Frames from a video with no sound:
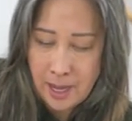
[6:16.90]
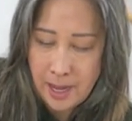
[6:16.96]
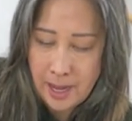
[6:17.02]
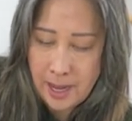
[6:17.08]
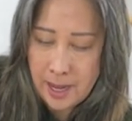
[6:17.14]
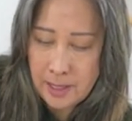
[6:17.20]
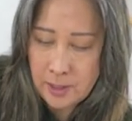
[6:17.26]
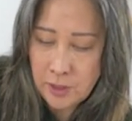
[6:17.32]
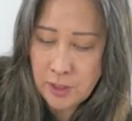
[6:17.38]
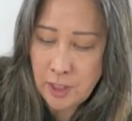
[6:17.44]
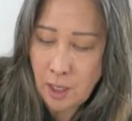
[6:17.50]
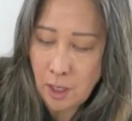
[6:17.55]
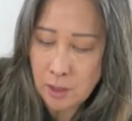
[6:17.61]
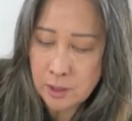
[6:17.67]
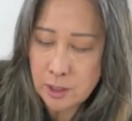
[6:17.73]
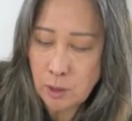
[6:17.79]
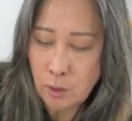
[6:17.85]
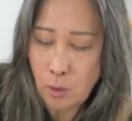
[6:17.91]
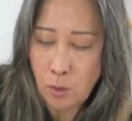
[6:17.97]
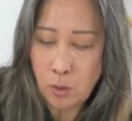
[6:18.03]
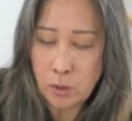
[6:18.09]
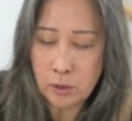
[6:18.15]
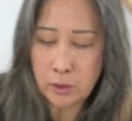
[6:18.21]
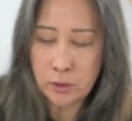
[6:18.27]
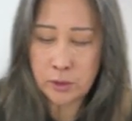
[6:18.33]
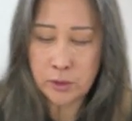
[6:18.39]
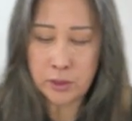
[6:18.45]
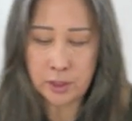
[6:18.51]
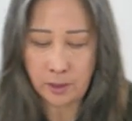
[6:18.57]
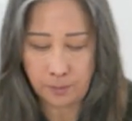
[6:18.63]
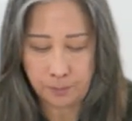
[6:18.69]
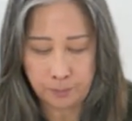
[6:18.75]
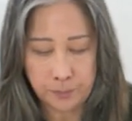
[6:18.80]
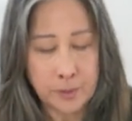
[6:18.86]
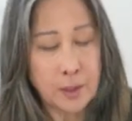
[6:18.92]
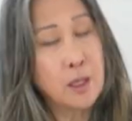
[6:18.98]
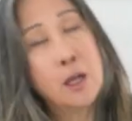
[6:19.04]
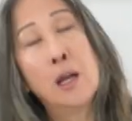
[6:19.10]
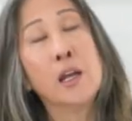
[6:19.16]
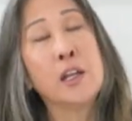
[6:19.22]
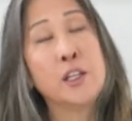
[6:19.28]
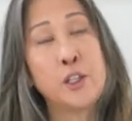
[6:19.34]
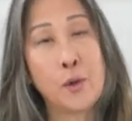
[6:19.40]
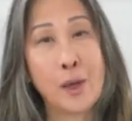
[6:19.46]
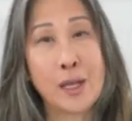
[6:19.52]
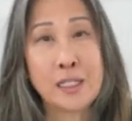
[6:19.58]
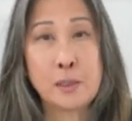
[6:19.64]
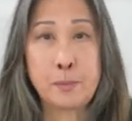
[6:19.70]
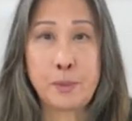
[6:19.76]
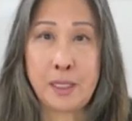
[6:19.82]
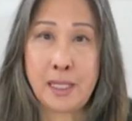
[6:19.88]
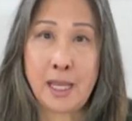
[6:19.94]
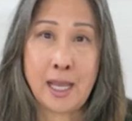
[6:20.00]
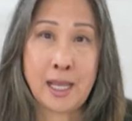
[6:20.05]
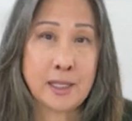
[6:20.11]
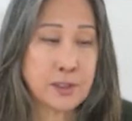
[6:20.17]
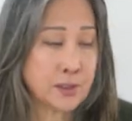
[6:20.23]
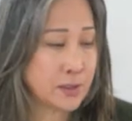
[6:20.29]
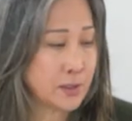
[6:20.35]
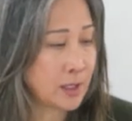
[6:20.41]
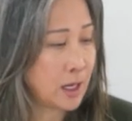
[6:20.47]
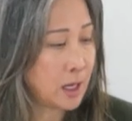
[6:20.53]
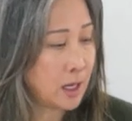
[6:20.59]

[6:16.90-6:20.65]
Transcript: and she also orders USPS